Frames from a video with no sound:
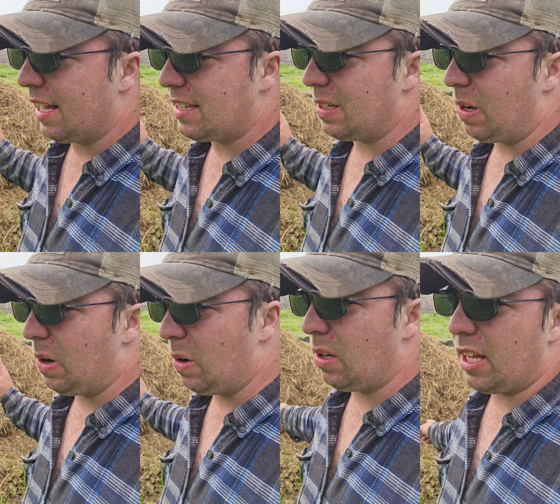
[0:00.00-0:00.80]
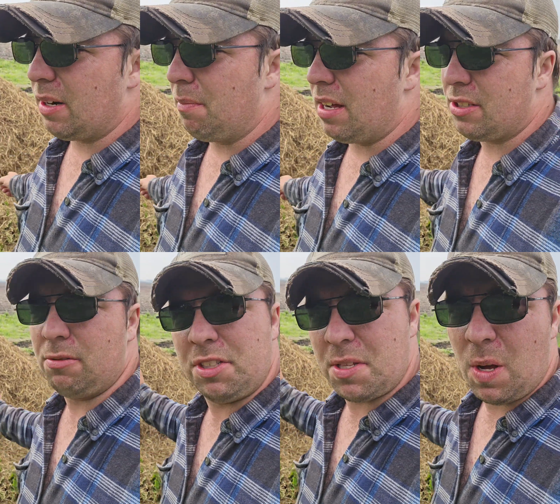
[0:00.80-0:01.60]
That's a whole lot of
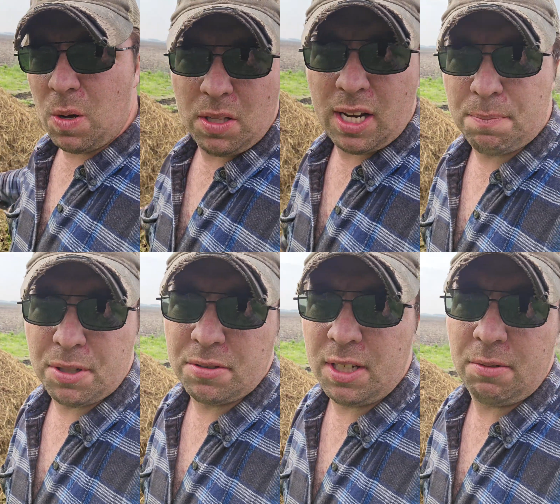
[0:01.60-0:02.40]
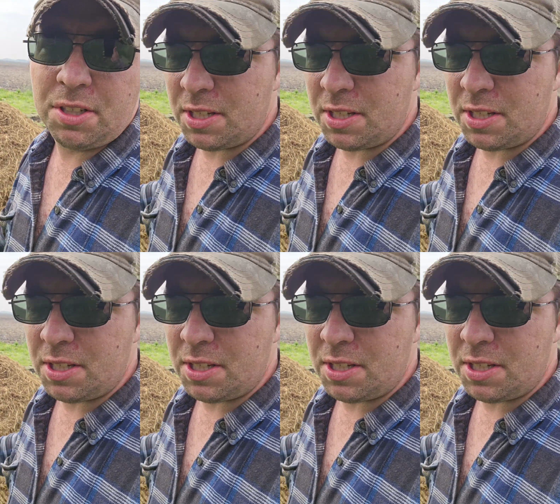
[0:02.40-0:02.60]
muscle, which is a whole lot of protein, which